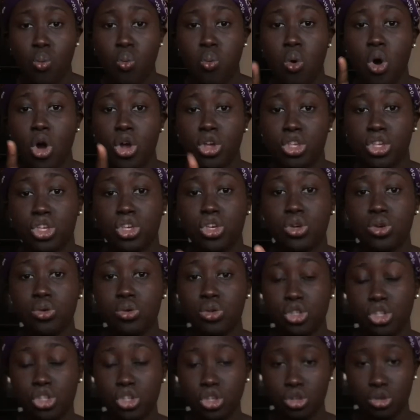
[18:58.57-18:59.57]
What you
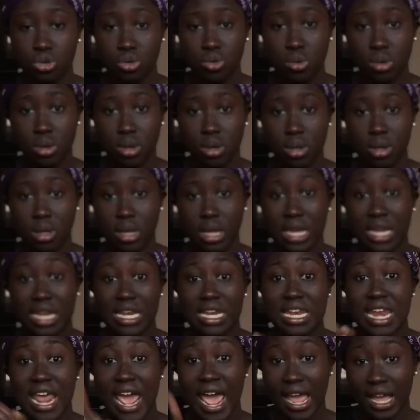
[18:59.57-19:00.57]
do
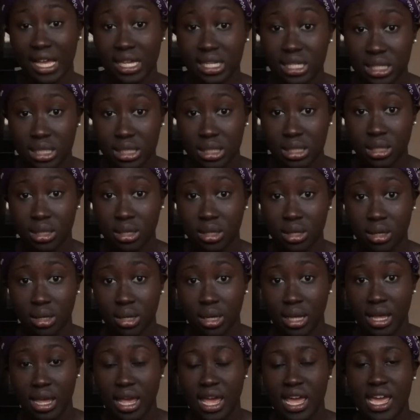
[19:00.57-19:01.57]
next
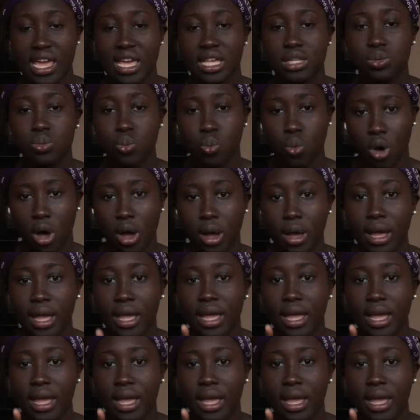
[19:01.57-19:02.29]
is what